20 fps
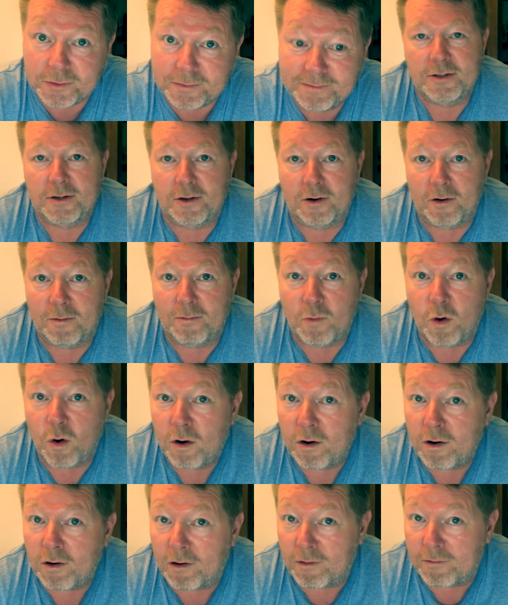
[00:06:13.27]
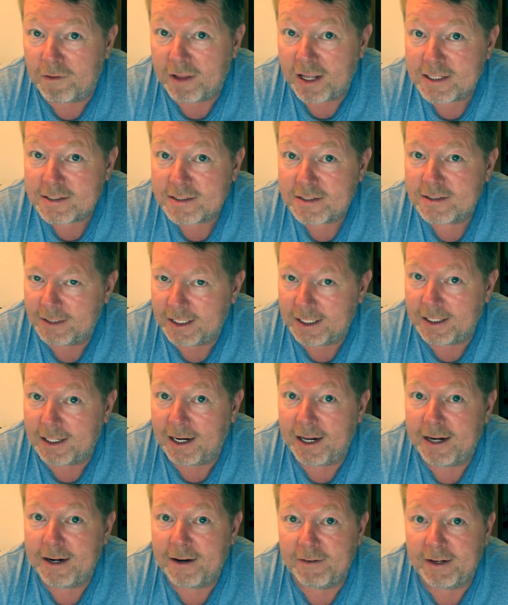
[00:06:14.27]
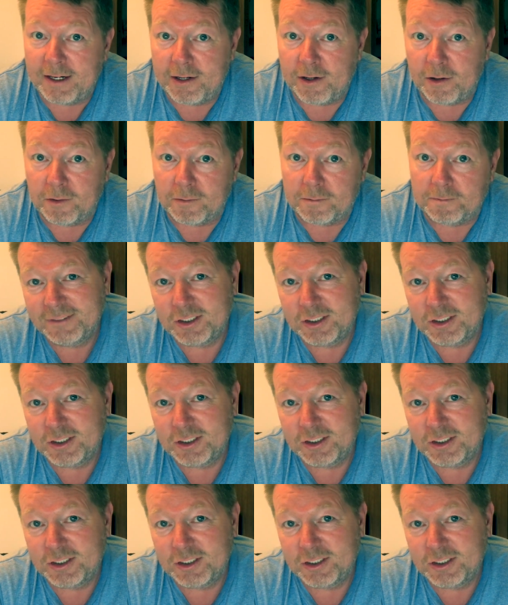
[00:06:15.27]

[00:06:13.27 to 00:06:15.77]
So more of this in a later video.